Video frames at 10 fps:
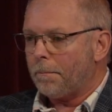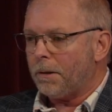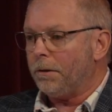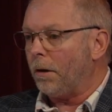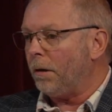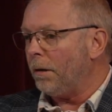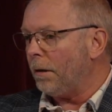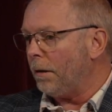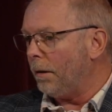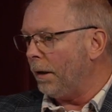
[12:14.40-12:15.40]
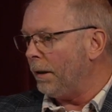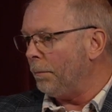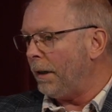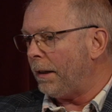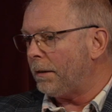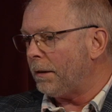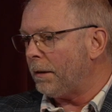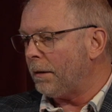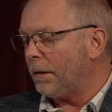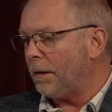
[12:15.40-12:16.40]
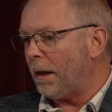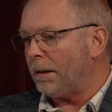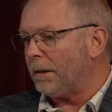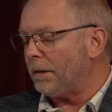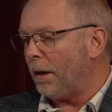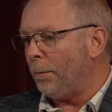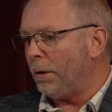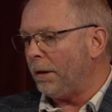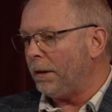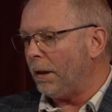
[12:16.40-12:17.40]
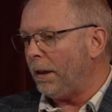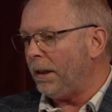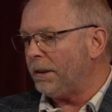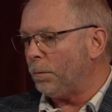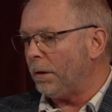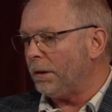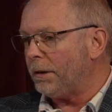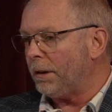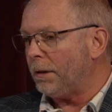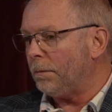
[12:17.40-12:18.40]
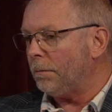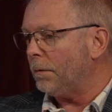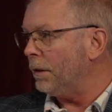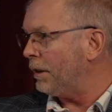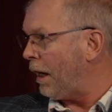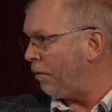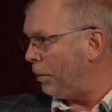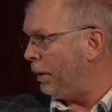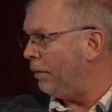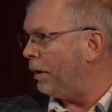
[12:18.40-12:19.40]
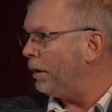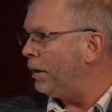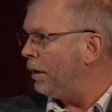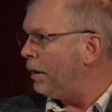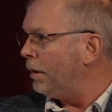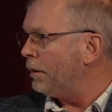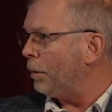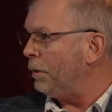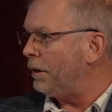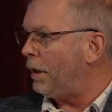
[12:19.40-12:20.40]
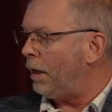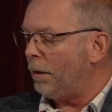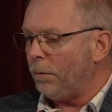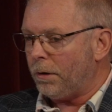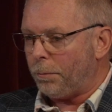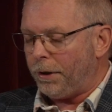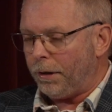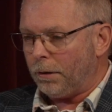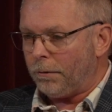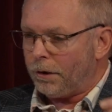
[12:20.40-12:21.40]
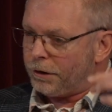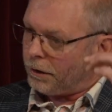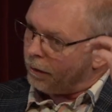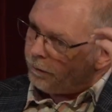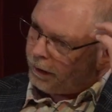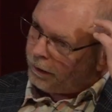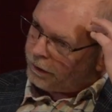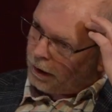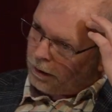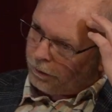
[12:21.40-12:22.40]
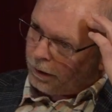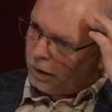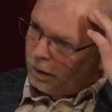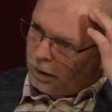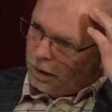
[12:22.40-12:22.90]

Another item that uh, caused us timeline delays was um, a software pivot. So we started with a particular version of the vendor software.